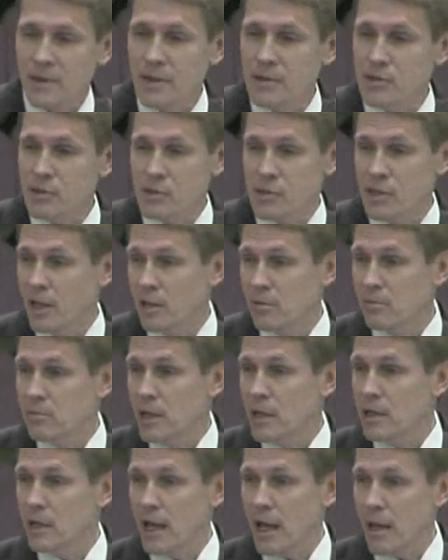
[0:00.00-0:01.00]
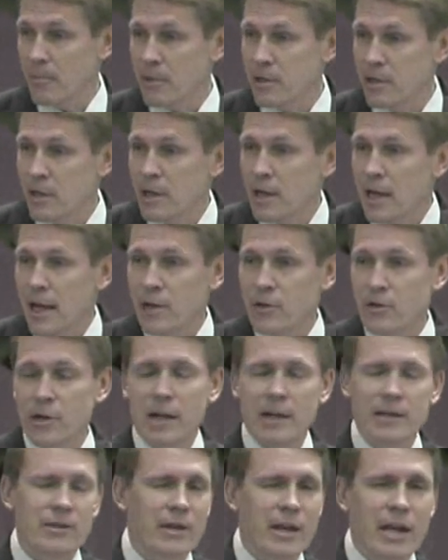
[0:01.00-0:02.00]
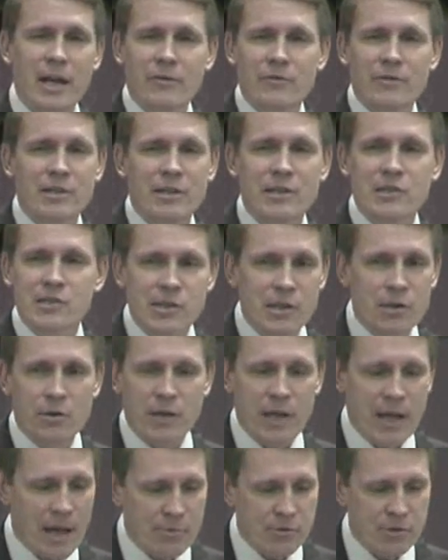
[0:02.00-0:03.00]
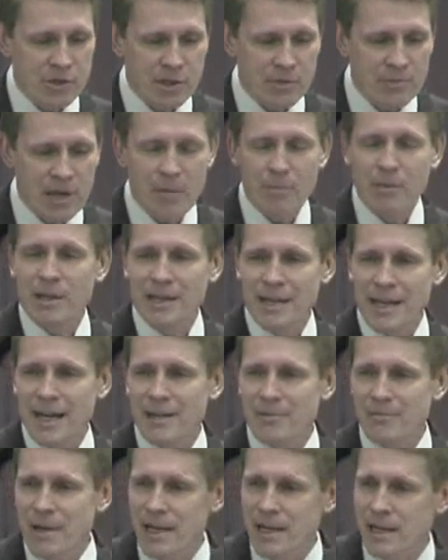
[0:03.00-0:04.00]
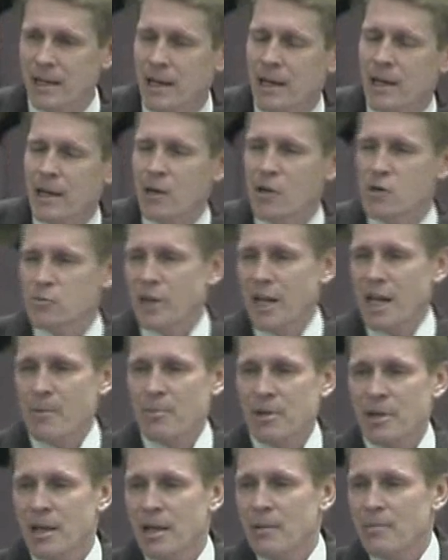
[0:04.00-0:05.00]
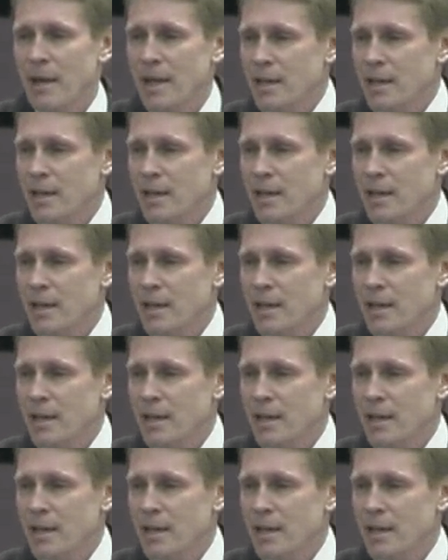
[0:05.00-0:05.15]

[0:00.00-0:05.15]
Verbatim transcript: They just tell them, hey, it happened. And you, you can't even consider the option that maybe God made it. Here's what happened.